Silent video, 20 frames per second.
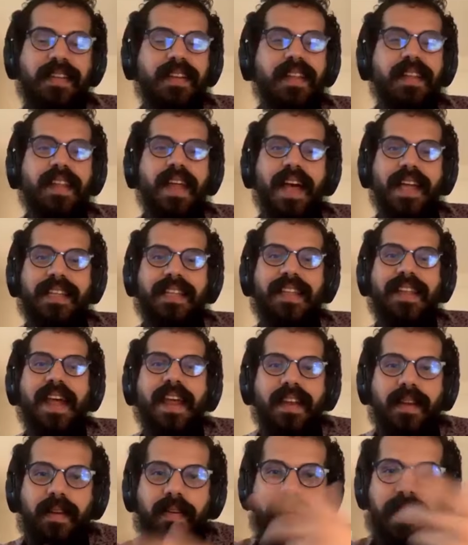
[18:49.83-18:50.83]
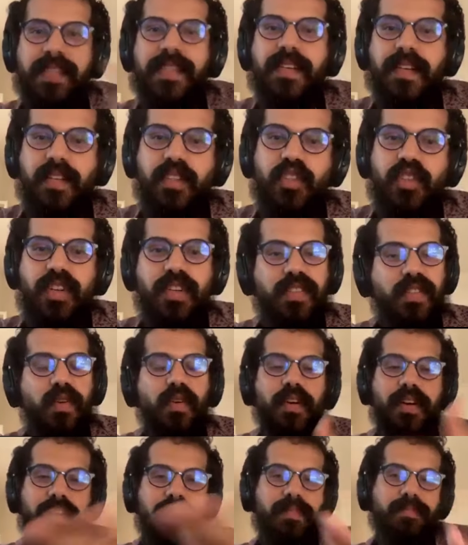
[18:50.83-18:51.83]
that then researchers
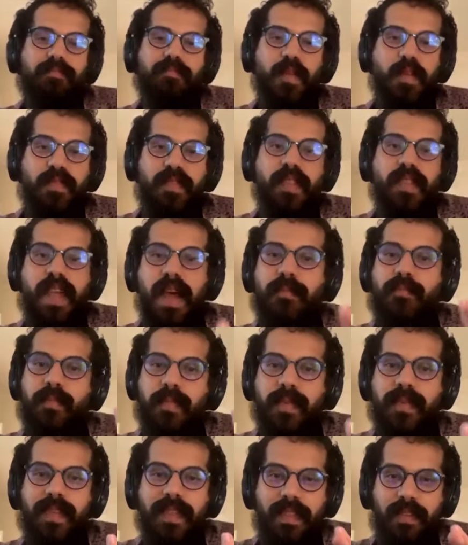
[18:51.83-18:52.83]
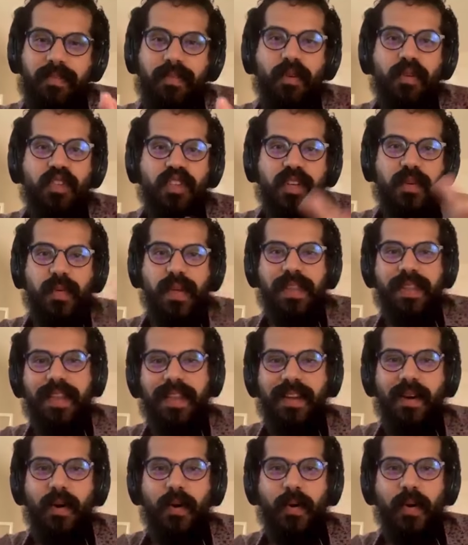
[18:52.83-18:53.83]
or even them in the future when they
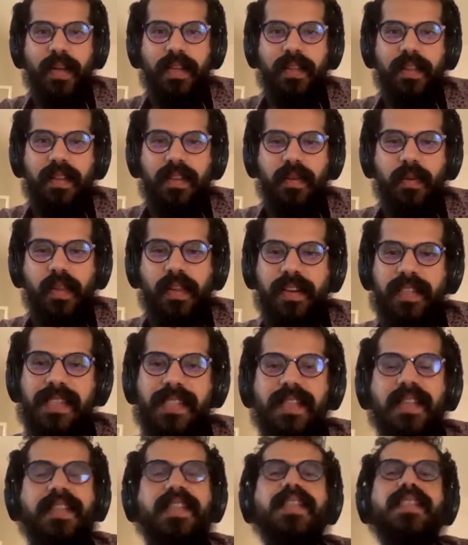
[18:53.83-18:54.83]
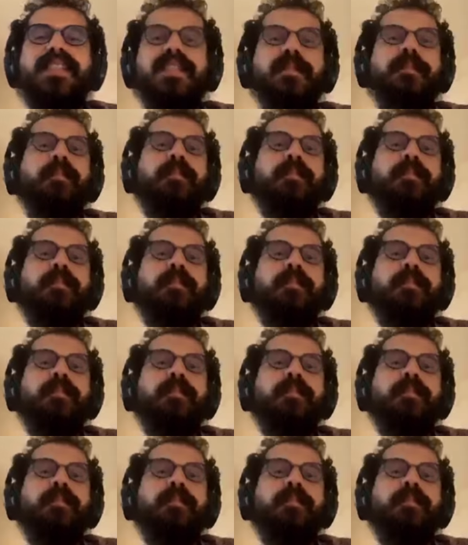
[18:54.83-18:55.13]
go and they do their studies